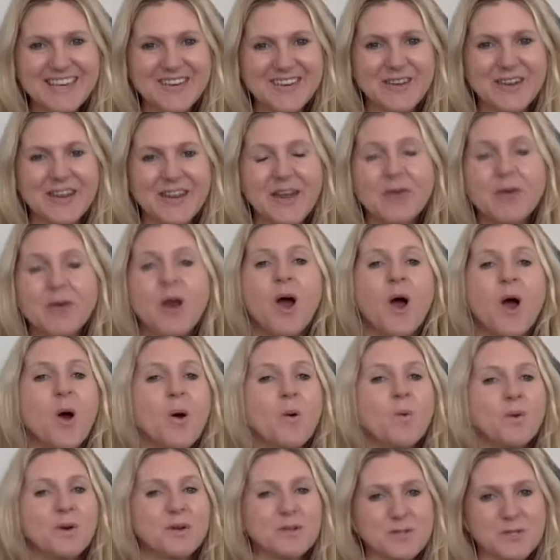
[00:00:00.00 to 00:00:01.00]
And I,
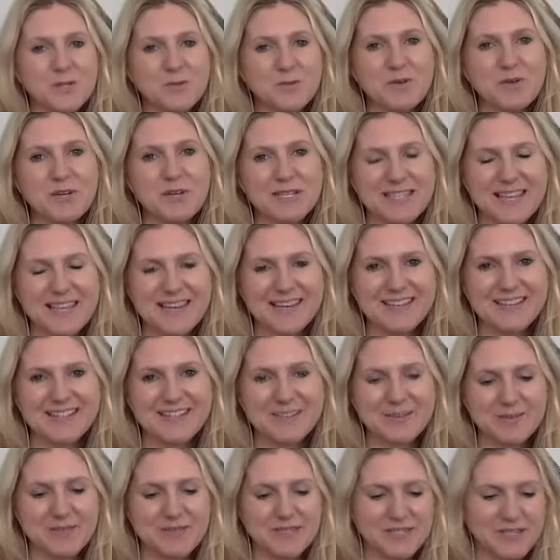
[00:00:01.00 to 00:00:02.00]
we're super excited
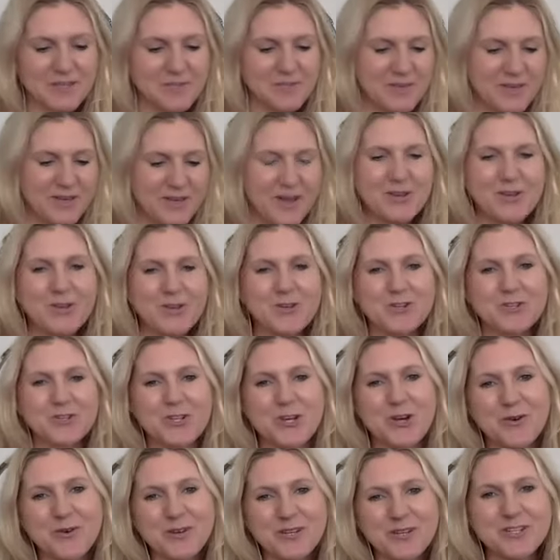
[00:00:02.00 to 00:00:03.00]
to, to be on your
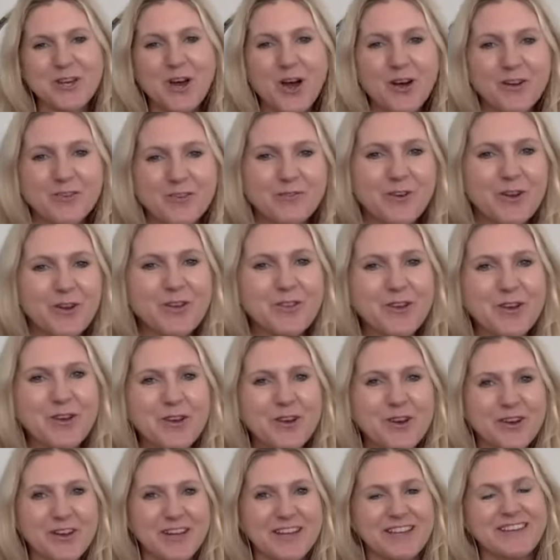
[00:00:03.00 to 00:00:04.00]
show and talk
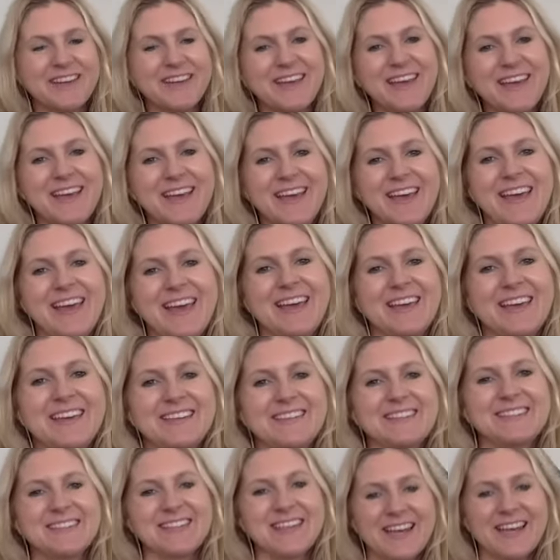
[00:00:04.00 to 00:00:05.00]
further and,
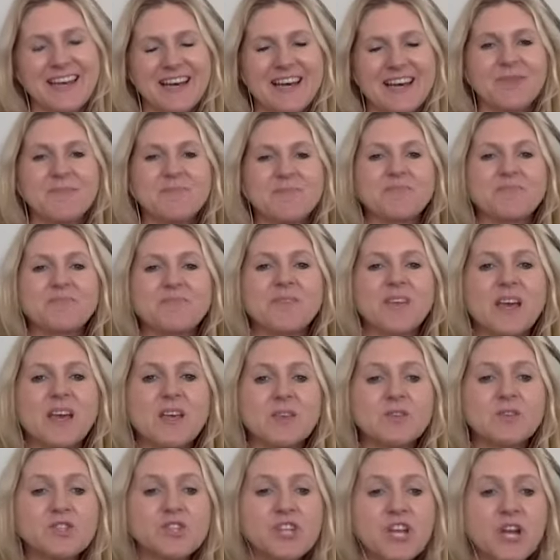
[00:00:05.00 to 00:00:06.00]
and um,
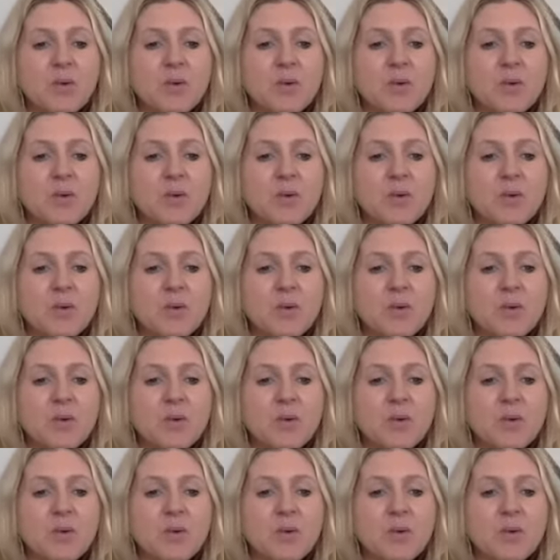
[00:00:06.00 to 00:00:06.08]
share